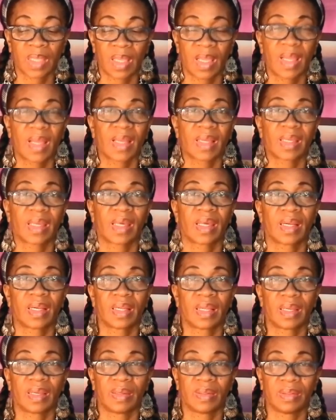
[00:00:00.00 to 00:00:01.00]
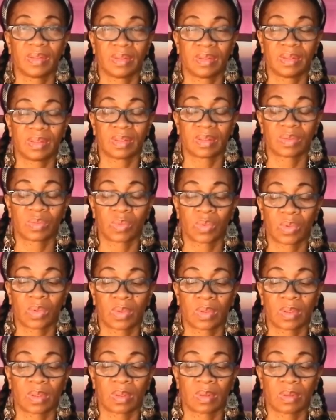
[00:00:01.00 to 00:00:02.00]
I kind of like just want
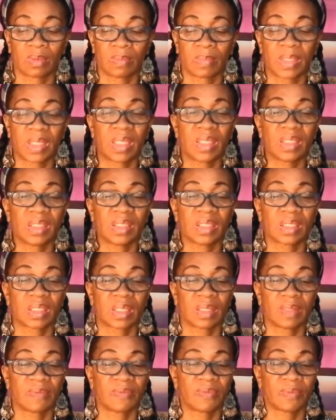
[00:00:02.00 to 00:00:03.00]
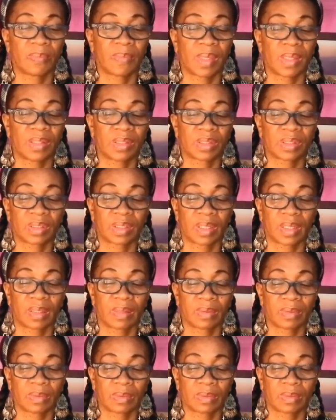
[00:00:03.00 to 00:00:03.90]
to get this information out.